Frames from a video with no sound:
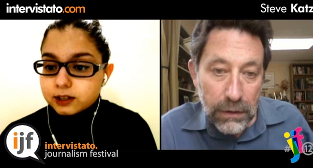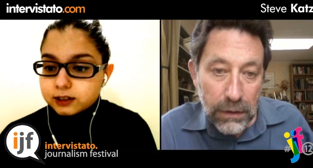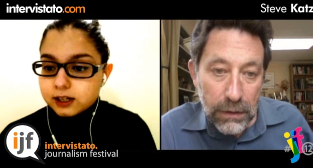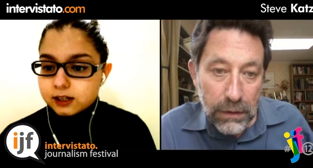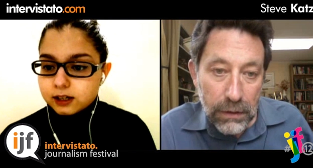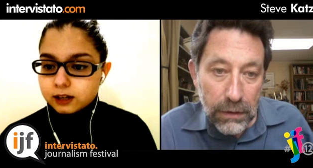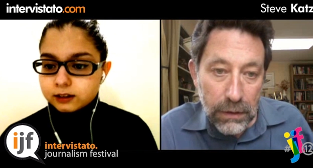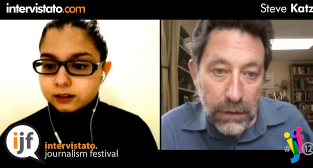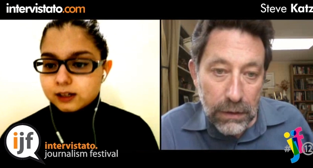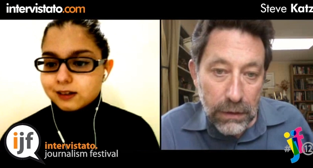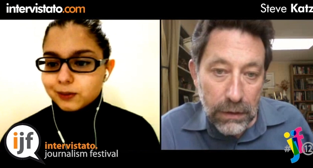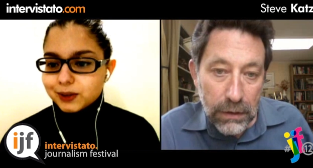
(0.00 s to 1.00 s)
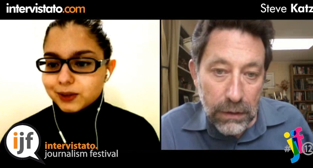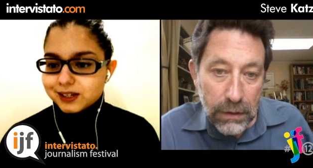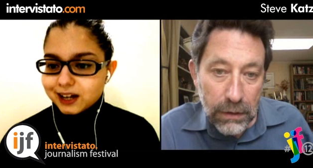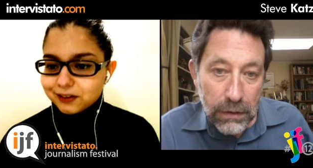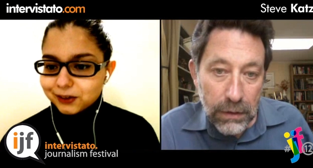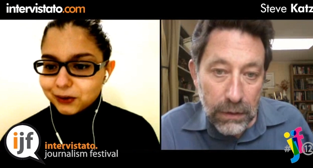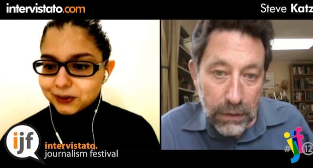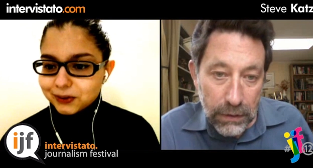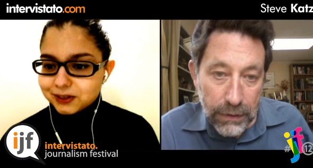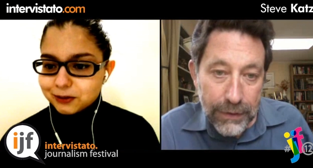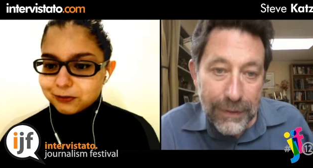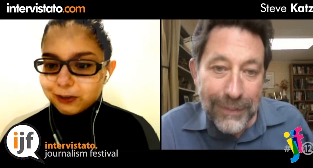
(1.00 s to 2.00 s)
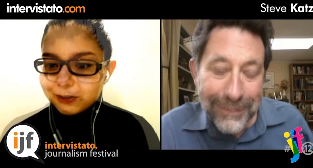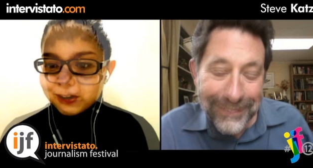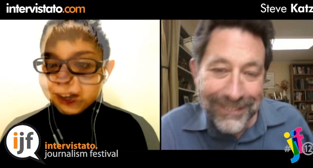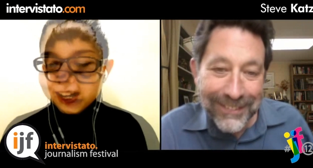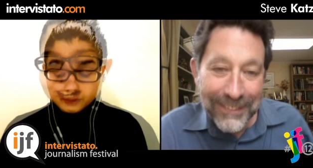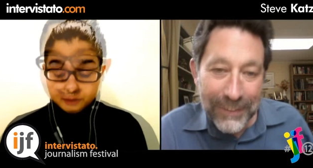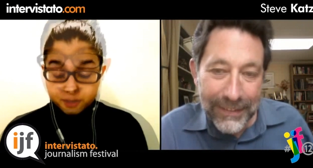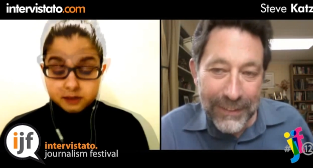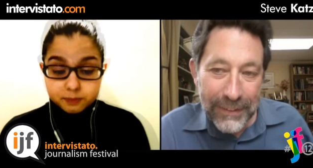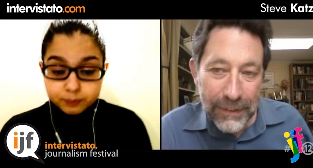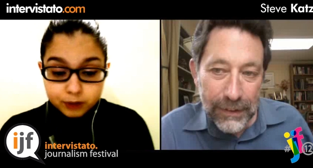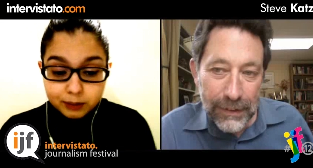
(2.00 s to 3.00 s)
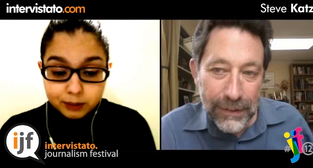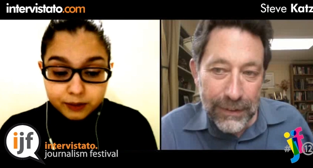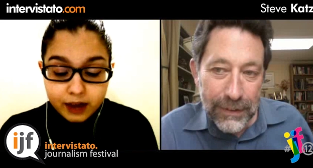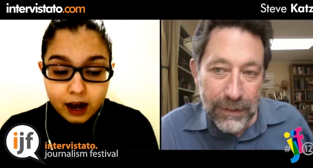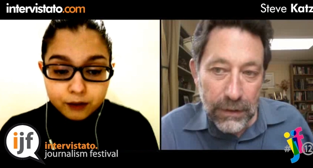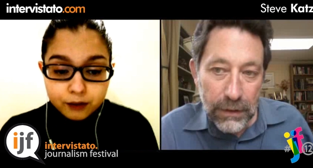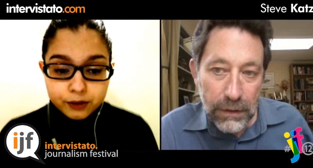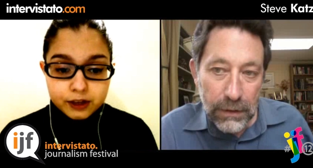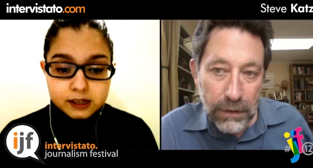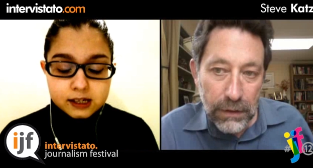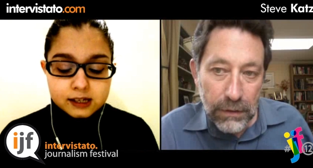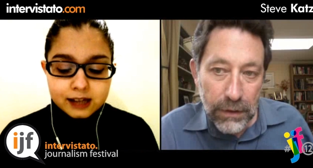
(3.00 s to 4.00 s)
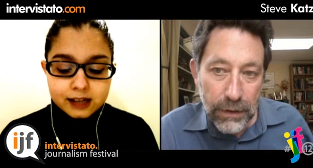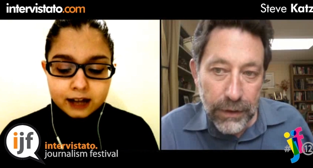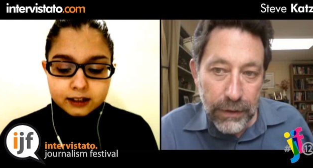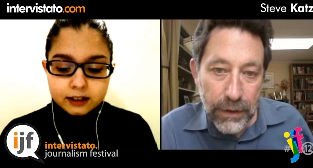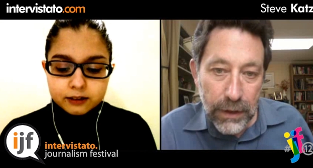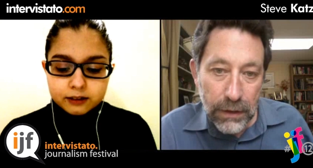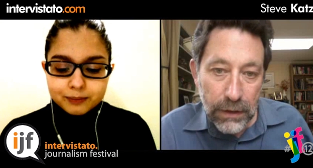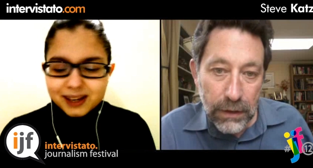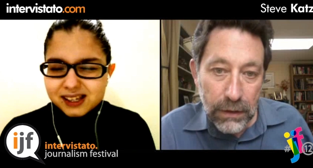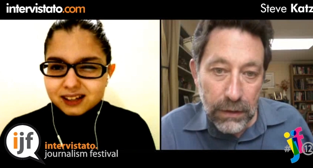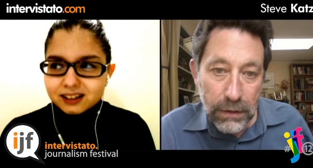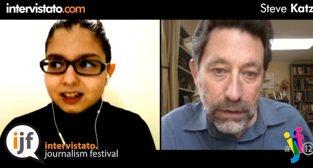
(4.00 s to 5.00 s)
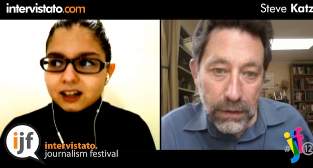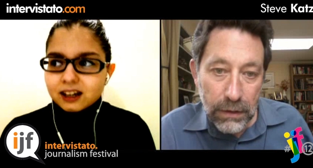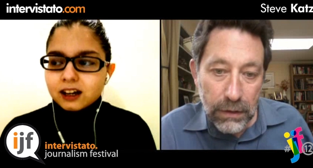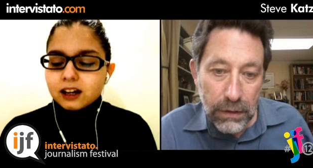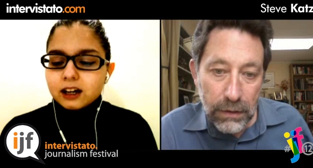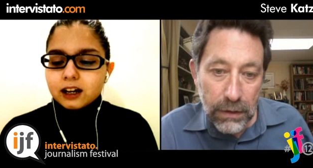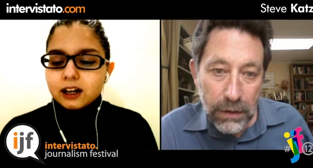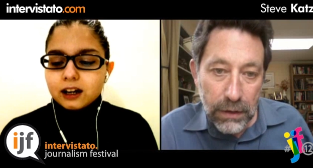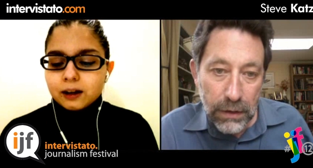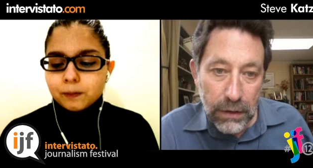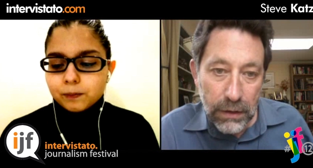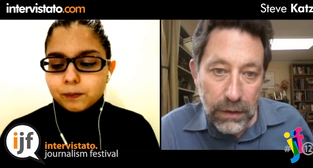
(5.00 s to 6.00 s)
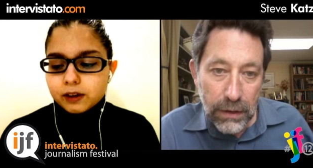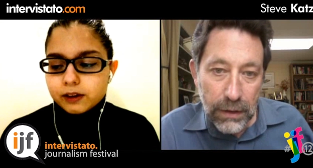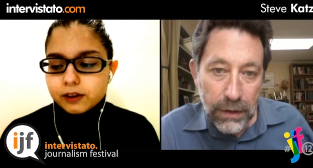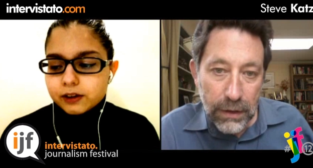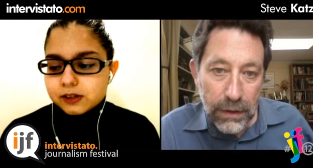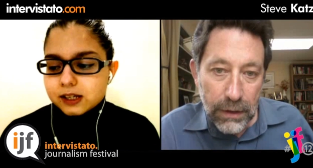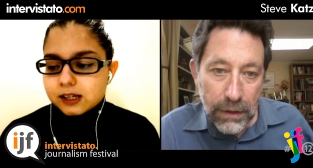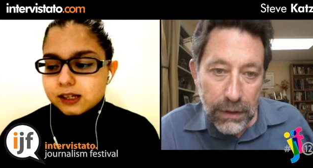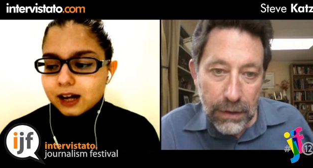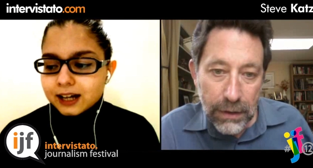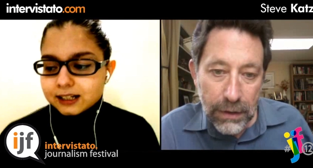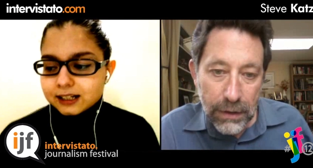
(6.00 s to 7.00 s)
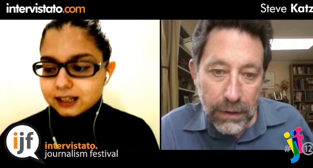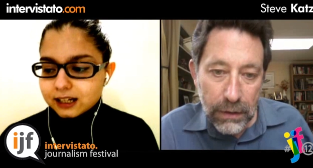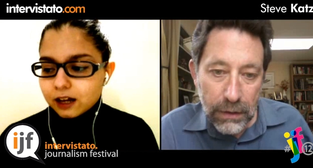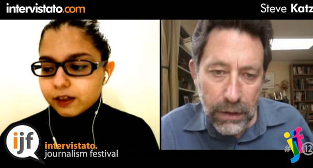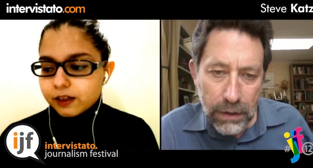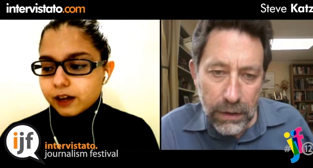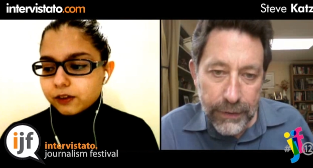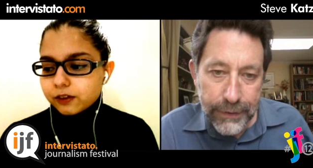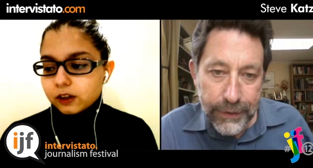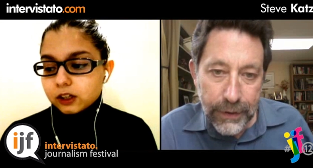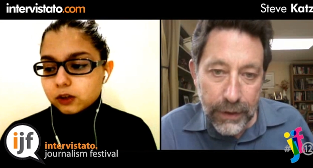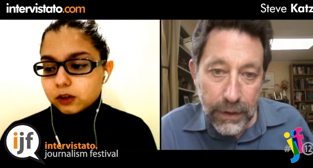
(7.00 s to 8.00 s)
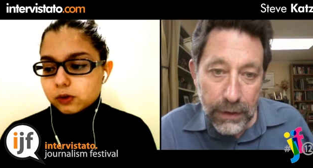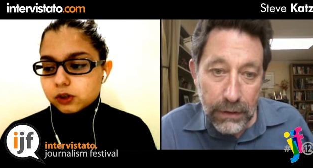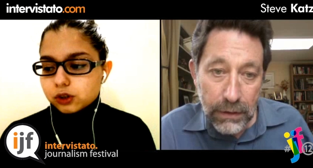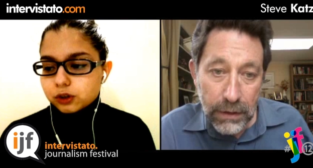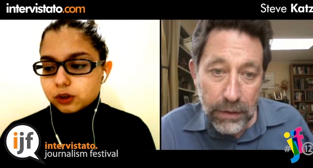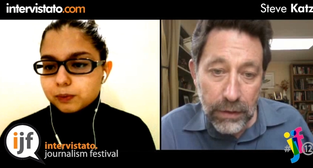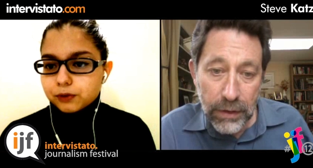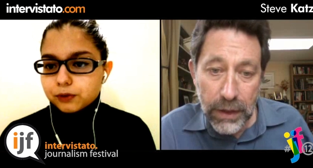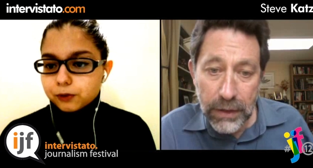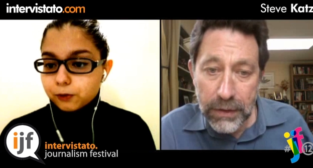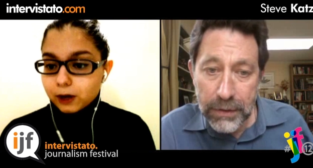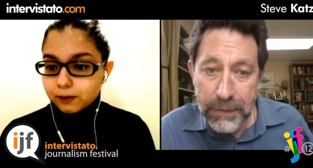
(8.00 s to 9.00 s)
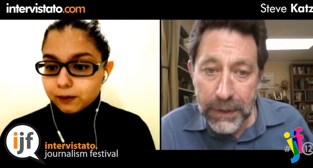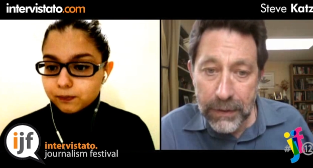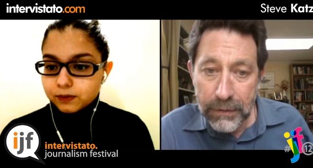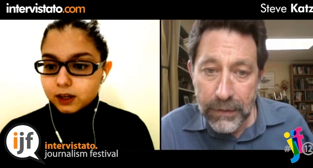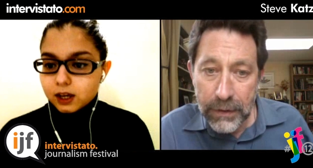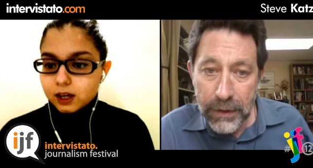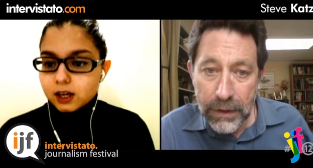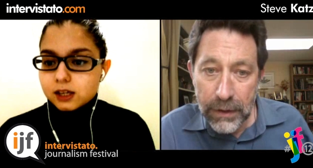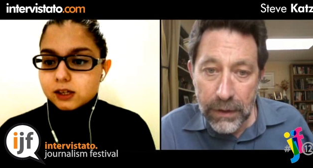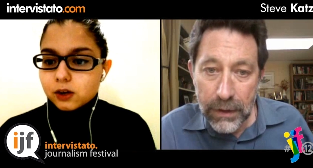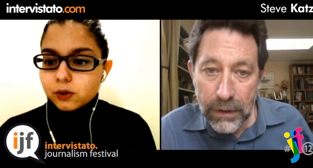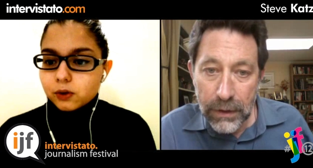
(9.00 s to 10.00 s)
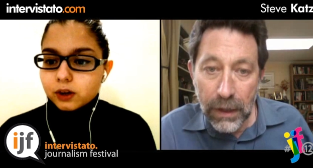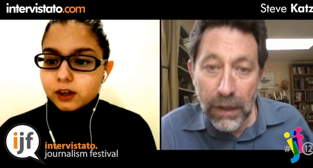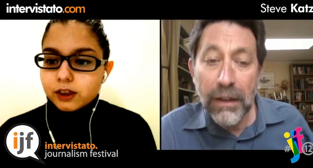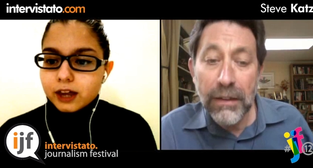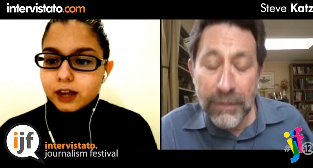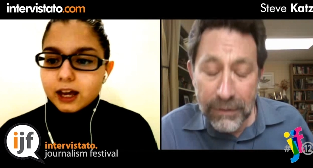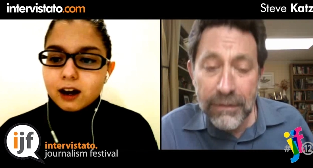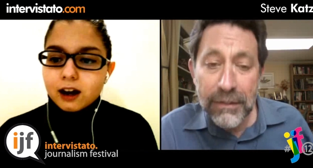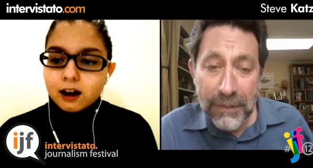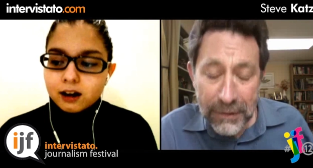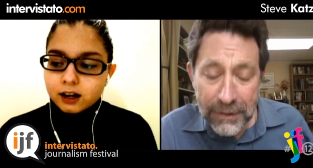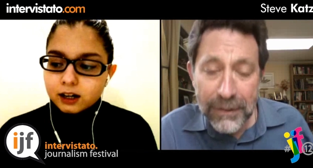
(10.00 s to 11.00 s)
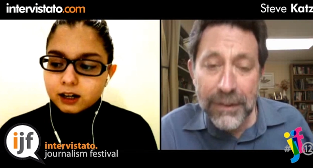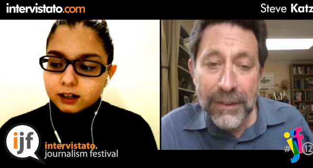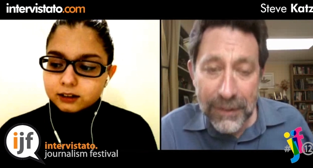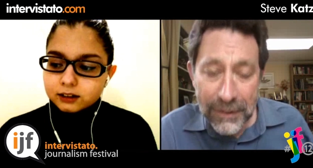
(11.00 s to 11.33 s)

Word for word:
Speaker 1: least, at least the ones I've known so far, the biggest problem they have with this is that basically um, there's this idea that the news should be for free. So ah. they are